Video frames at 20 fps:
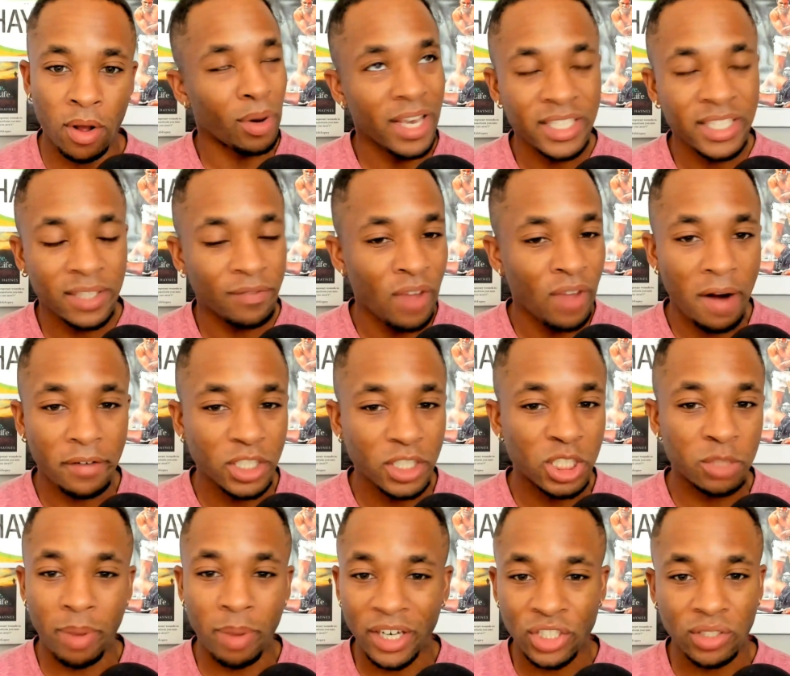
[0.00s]
But he's a very
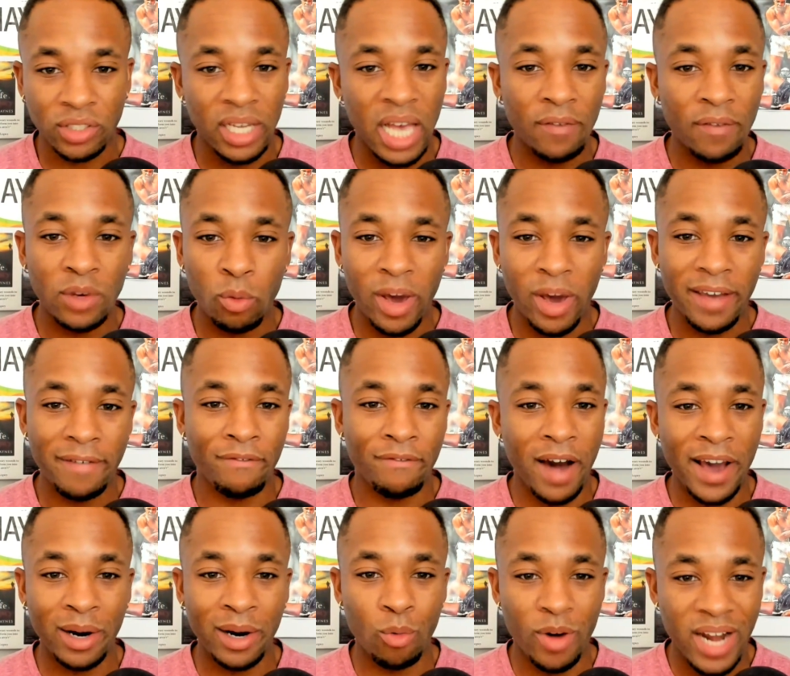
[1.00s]
special heavyweight
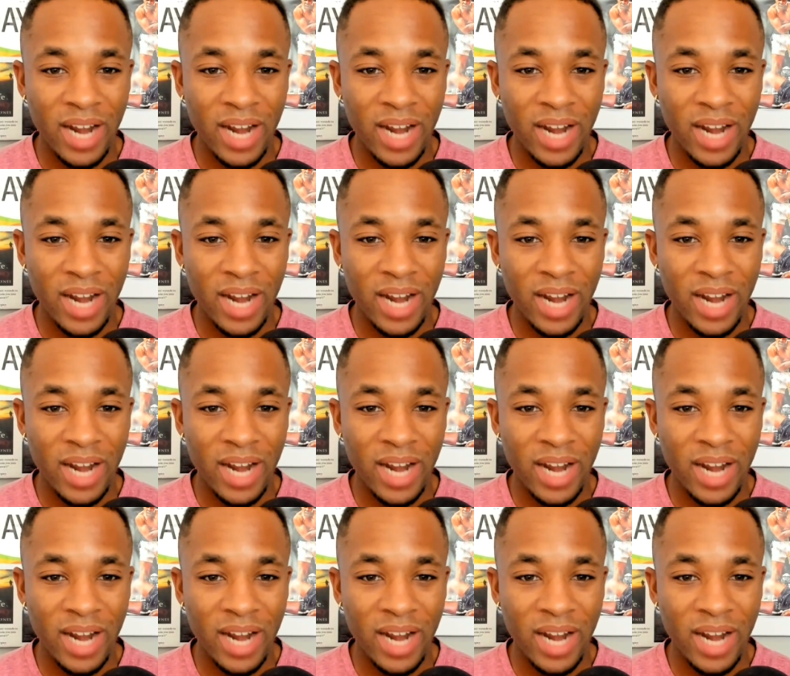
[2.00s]
fighter.